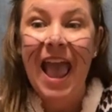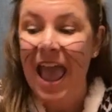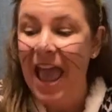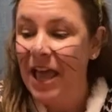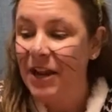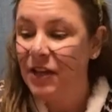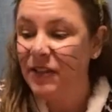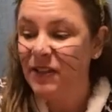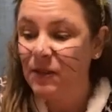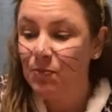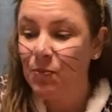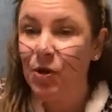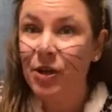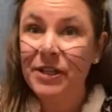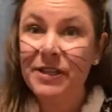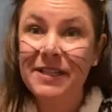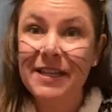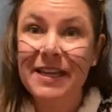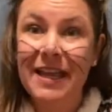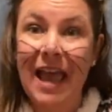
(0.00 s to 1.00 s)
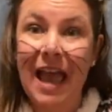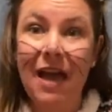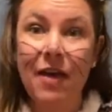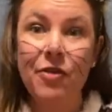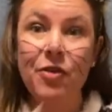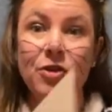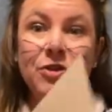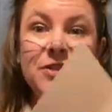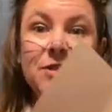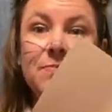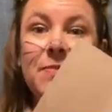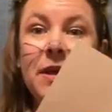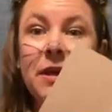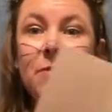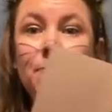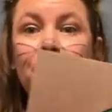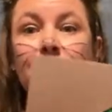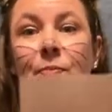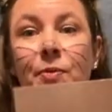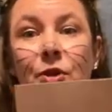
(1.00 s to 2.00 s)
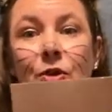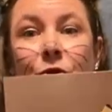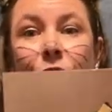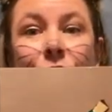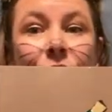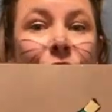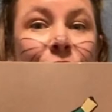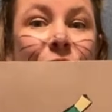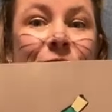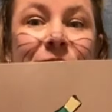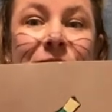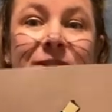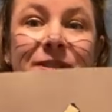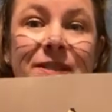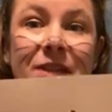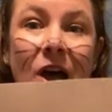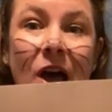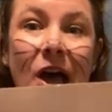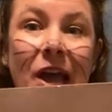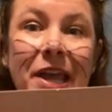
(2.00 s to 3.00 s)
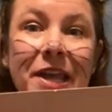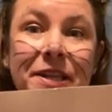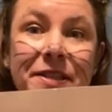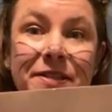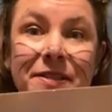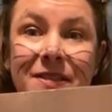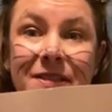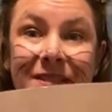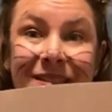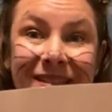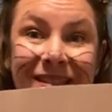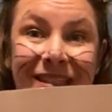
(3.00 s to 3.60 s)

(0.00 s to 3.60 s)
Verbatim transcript: And it's put together to make beautiful designs.